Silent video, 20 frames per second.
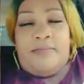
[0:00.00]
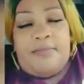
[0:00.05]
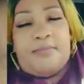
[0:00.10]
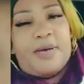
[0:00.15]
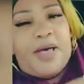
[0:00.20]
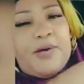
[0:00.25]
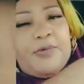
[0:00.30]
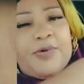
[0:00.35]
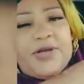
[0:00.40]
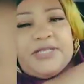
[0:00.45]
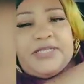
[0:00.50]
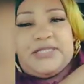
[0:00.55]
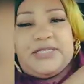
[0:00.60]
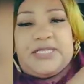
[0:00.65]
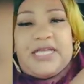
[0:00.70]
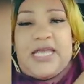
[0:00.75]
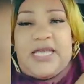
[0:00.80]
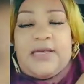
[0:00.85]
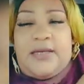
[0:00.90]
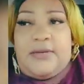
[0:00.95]
by
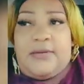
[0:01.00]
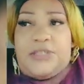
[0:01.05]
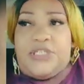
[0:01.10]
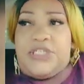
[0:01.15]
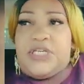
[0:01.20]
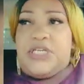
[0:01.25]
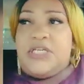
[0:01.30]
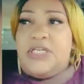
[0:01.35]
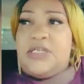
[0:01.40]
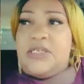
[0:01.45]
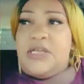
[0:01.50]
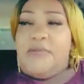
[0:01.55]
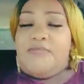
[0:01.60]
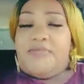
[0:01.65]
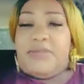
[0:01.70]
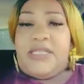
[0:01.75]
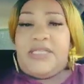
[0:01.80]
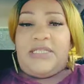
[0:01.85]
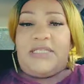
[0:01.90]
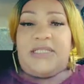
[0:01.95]
Wednesday. Chicken and
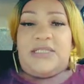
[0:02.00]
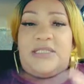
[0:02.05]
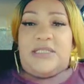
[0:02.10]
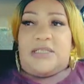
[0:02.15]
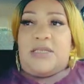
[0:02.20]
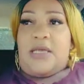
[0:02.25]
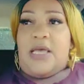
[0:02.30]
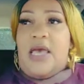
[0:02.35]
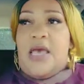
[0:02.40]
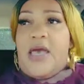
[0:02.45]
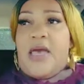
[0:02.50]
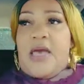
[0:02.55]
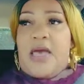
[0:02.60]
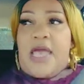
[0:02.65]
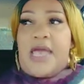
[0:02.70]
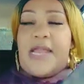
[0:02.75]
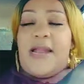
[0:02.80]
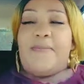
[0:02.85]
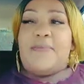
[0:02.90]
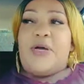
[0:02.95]
dumplings.
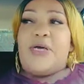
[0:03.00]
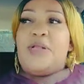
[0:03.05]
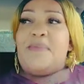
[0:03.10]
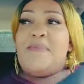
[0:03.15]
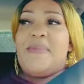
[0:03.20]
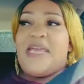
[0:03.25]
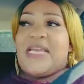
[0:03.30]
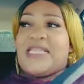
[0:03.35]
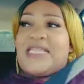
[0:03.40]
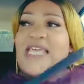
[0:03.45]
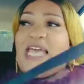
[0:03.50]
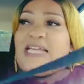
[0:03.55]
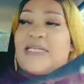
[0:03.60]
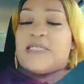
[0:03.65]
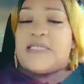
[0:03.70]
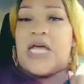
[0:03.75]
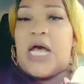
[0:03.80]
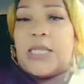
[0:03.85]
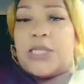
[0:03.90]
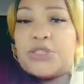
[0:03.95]
And I'm going to make that
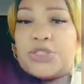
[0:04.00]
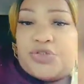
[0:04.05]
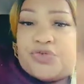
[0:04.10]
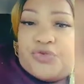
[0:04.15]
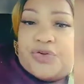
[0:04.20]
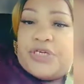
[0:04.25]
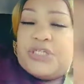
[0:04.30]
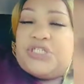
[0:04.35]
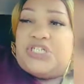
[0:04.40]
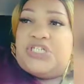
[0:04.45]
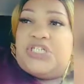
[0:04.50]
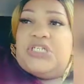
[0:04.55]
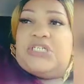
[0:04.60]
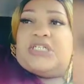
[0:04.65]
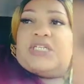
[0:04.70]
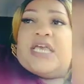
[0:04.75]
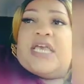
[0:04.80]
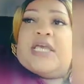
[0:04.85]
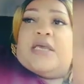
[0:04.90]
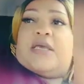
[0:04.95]
Dollar Tree
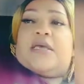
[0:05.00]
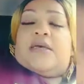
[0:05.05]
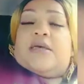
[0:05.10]
cheesecake.